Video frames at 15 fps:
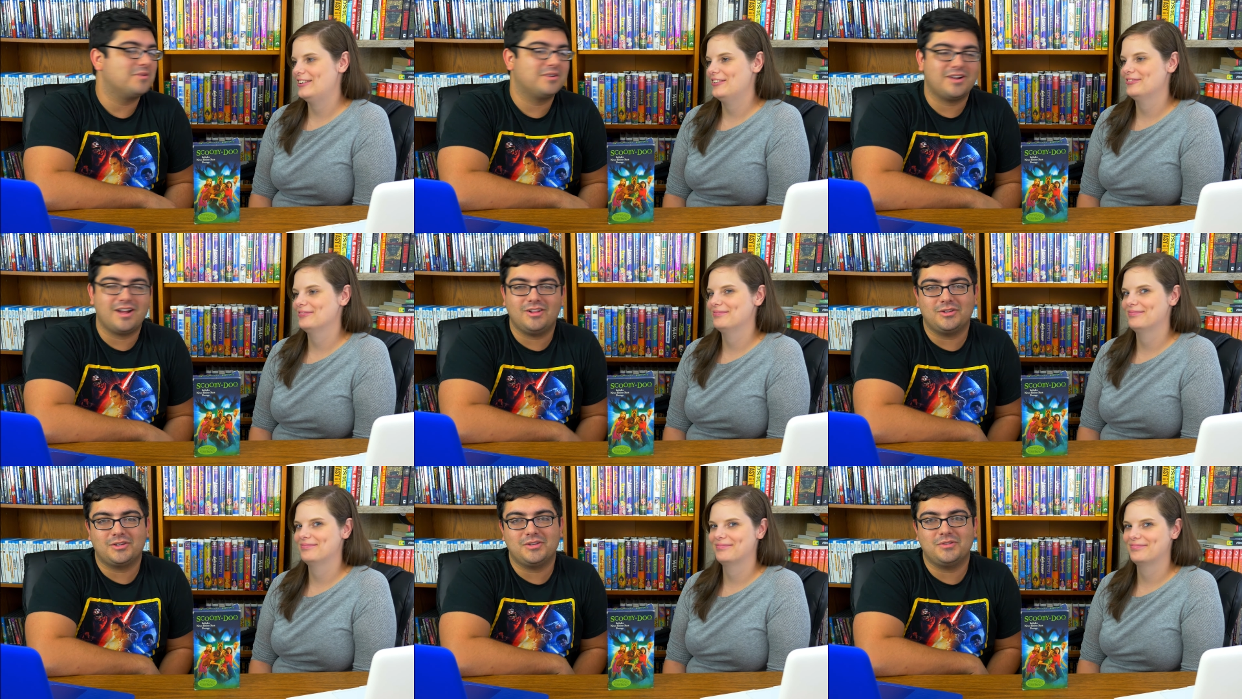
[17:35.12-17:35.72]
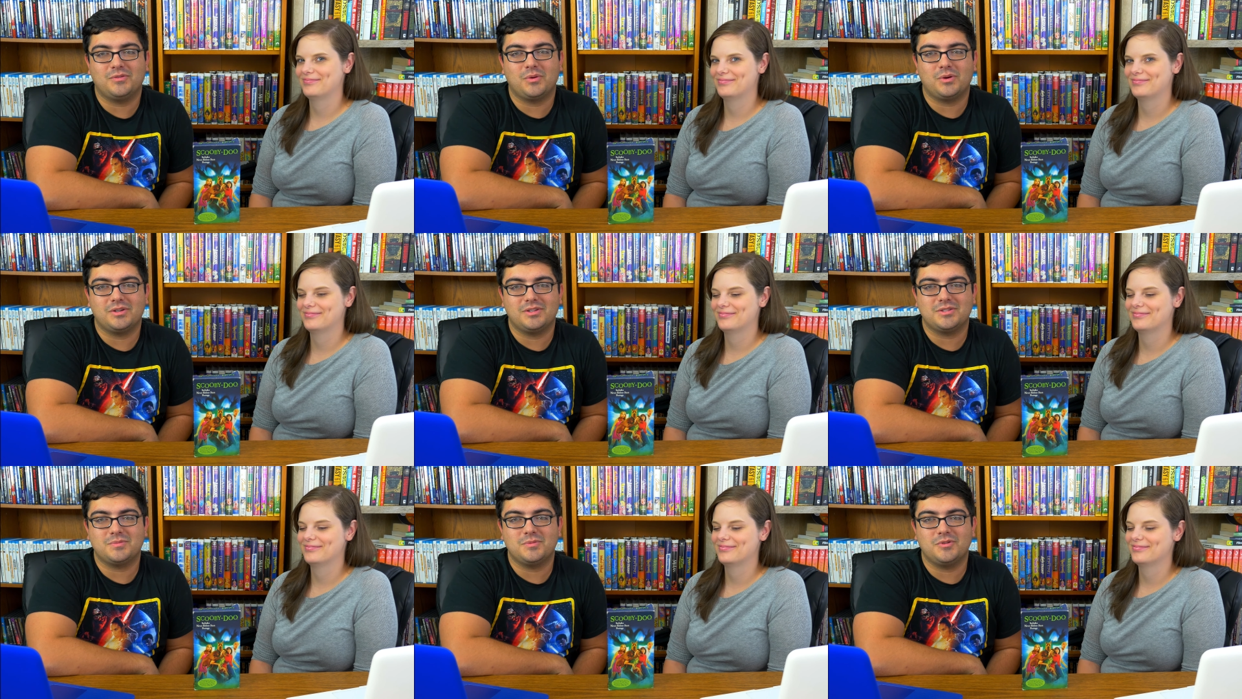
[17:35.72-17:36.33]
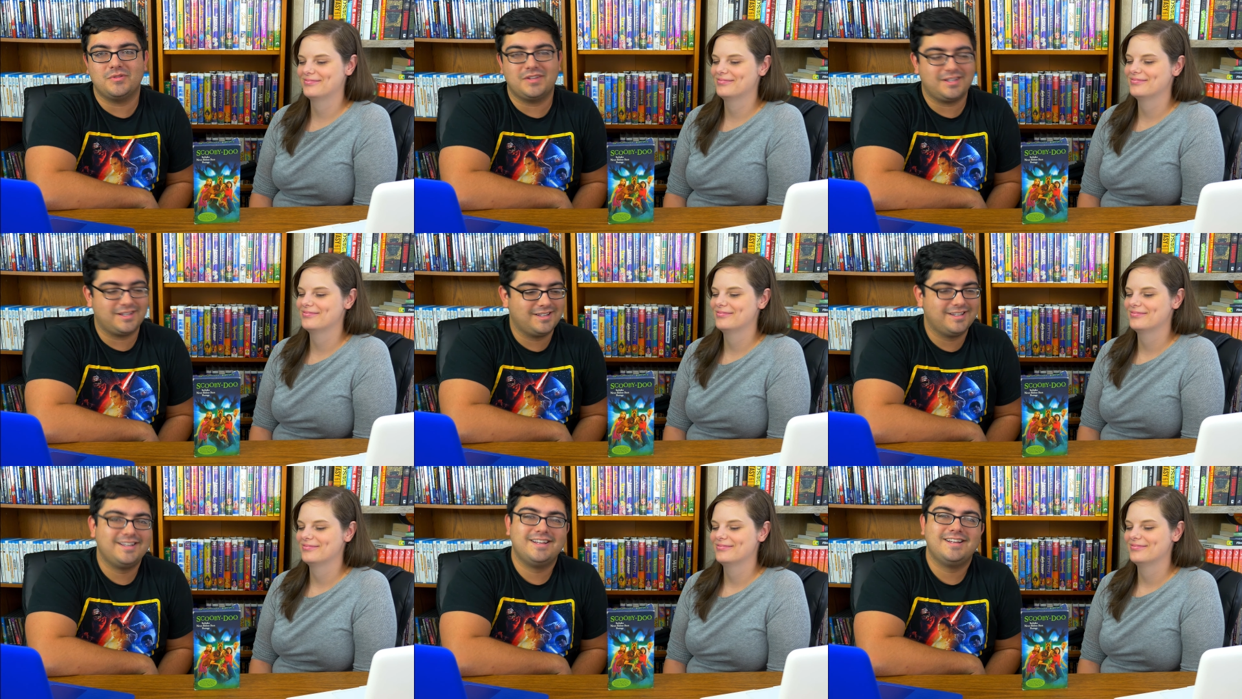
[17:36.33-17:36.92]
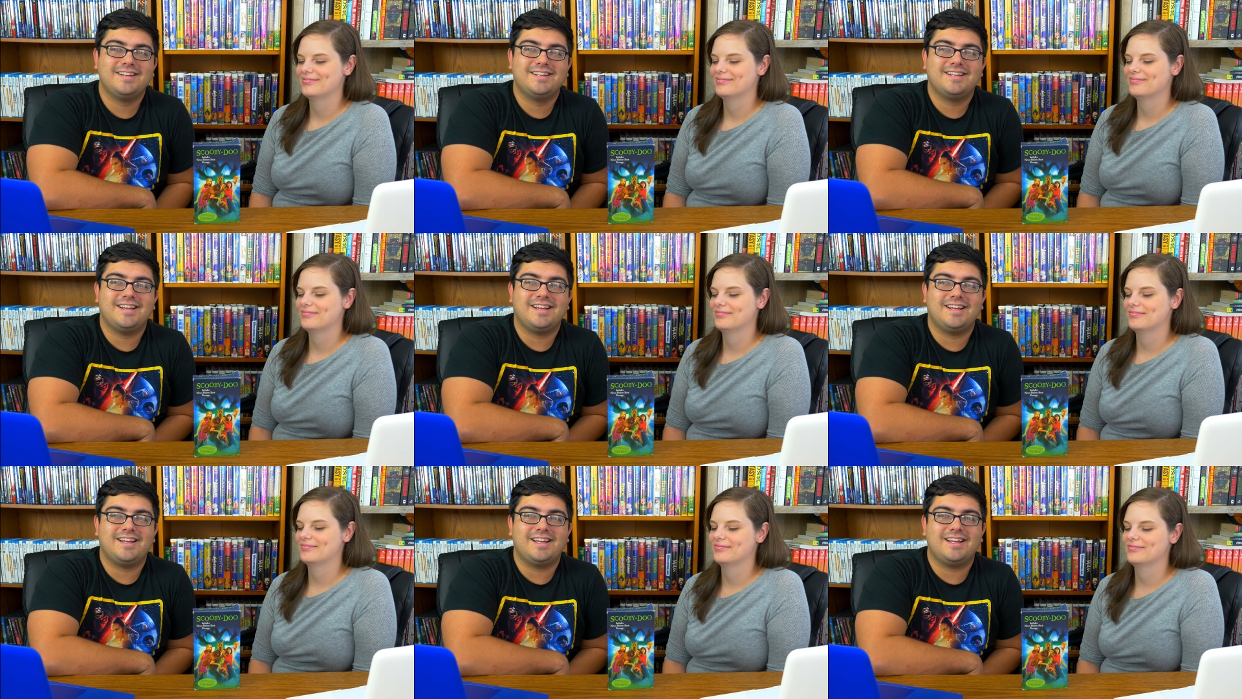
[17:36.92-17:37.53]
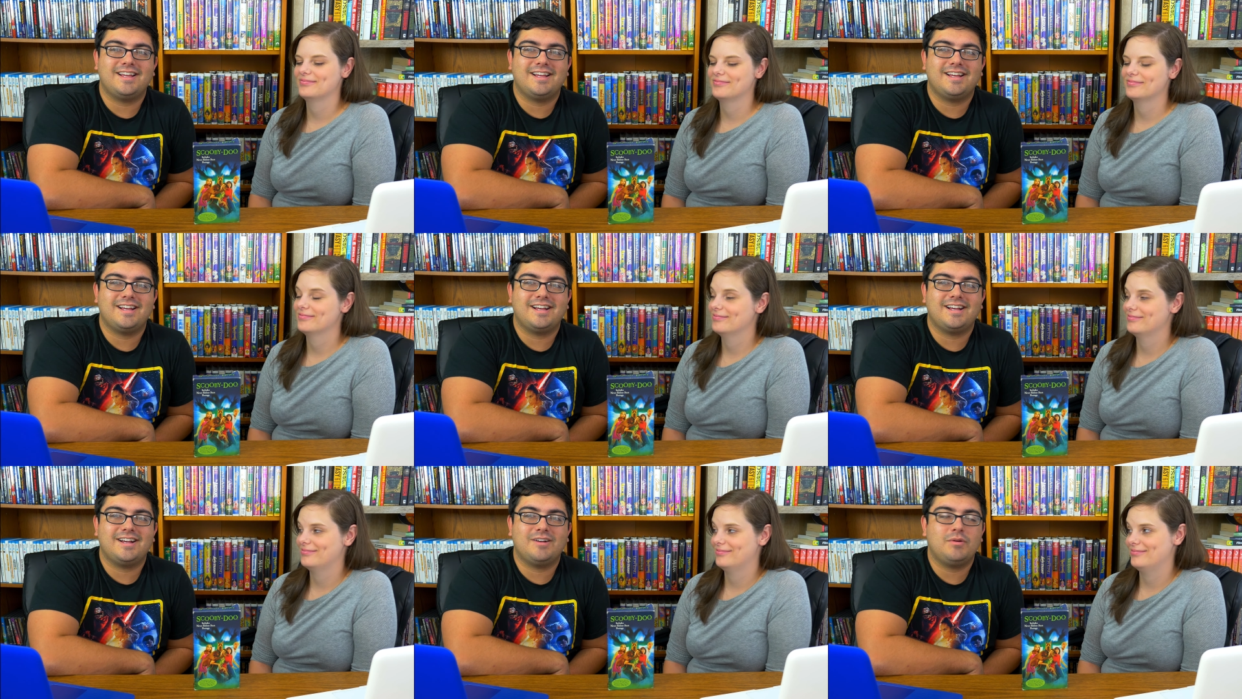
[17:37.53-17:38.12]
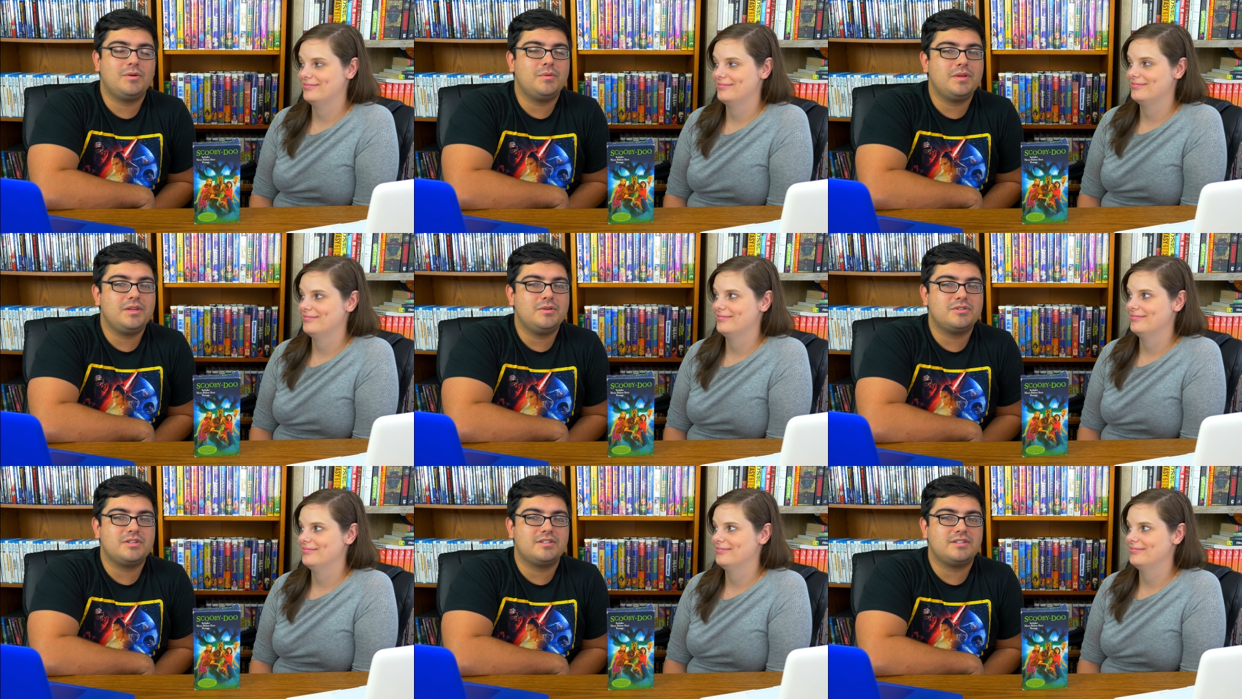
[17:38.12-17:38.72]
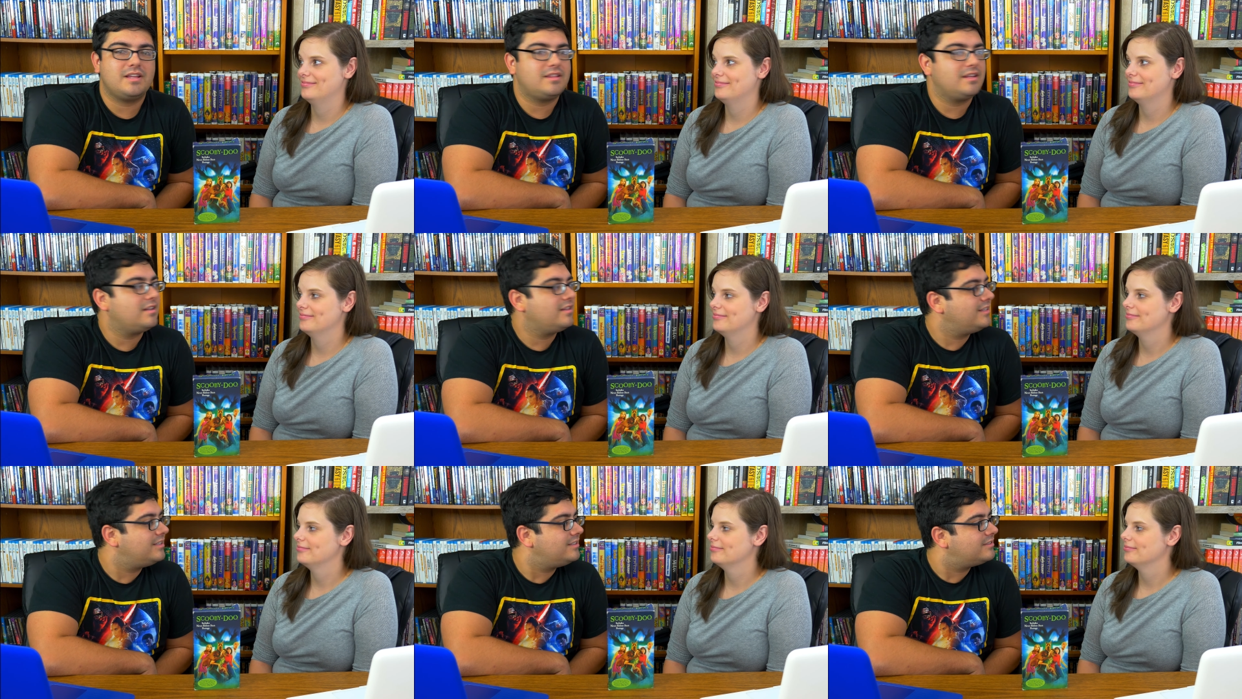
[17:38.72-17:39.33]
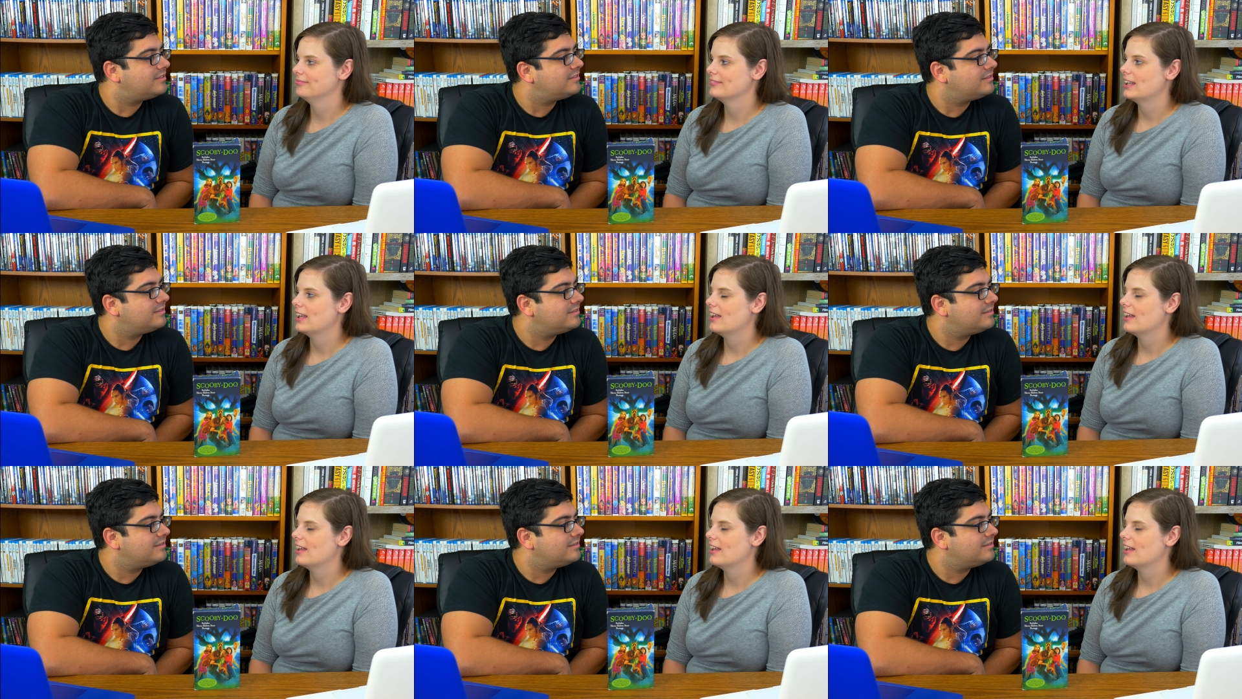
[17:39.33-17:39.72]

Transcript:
Speaker 1: You are not looking forward to this movie. What do we usually say at the end of these?